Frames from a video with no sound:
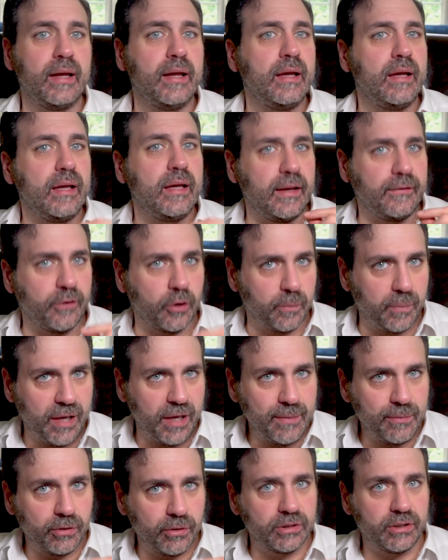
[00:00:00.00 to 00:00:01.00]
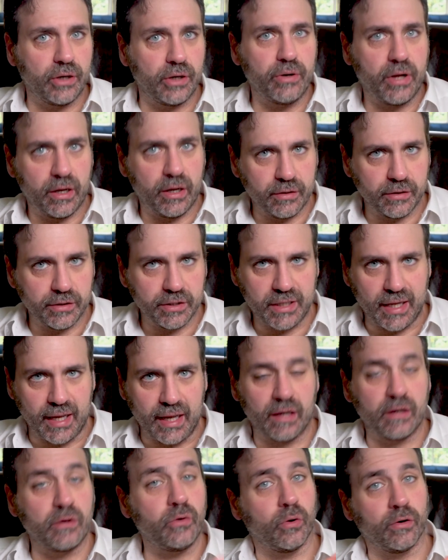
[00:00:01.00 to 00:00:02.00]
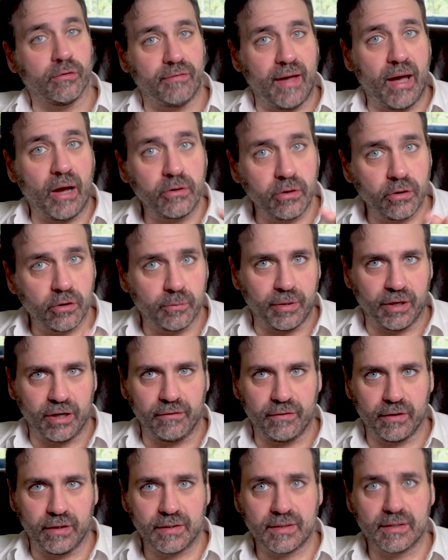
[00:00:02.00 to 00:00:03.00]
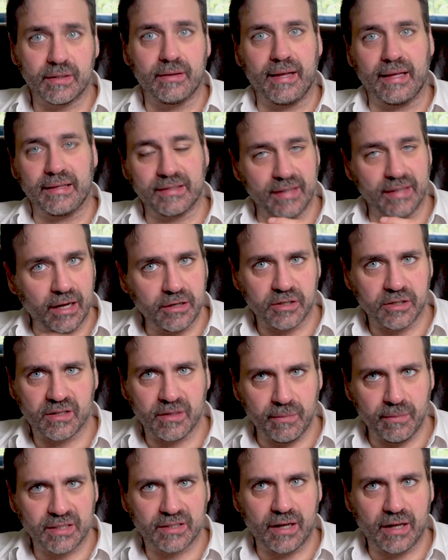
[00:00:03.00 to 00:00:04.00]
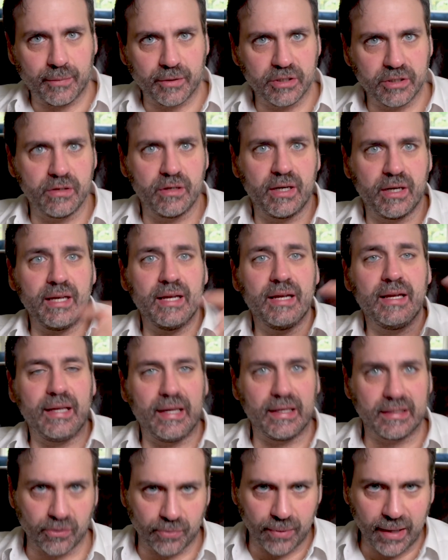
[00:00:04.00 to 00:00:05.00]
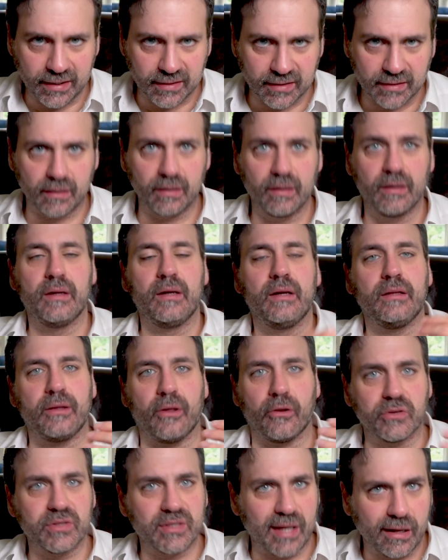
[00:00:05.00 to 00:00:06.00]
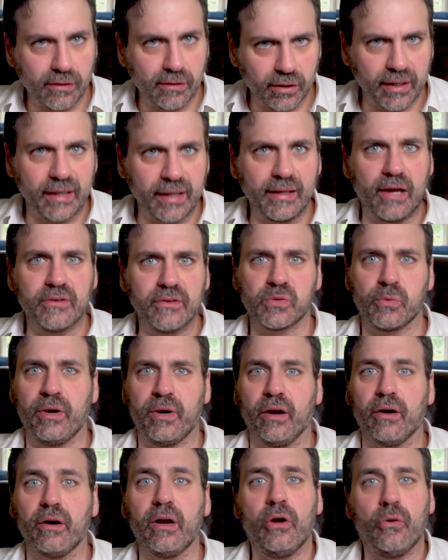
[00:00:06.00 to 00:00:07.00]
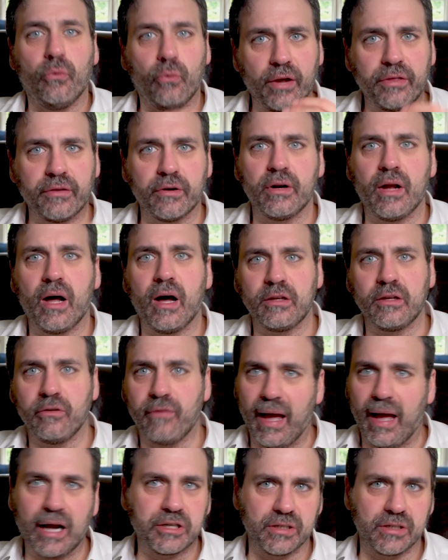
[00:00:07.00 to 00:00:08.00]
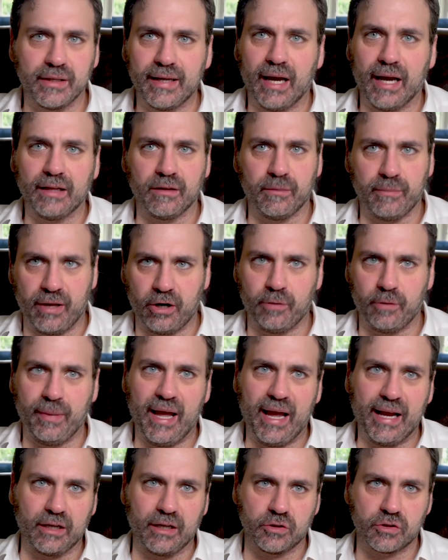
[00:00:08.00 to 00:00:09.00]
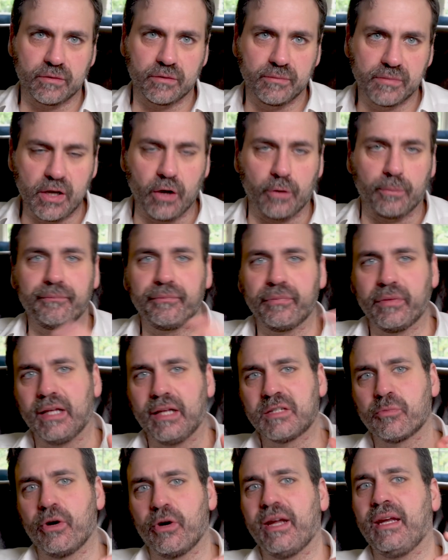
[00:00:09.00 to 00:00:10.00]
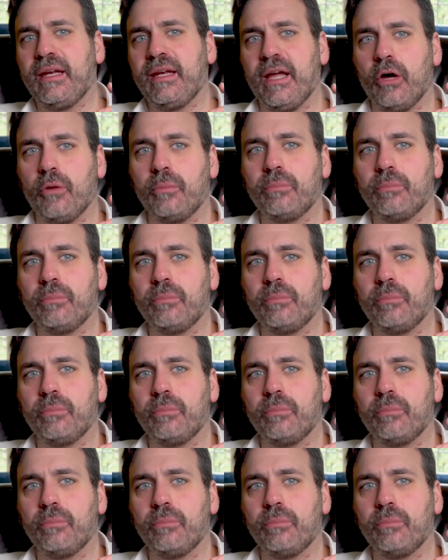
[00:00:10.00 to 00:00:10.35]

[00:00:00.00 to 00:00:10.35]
If your people don't understand or value your benefits, that's not just a missed opportunity, it's a risk. They'll start looking elsewhere, whether or not you've actually got the better package. So let's break it down.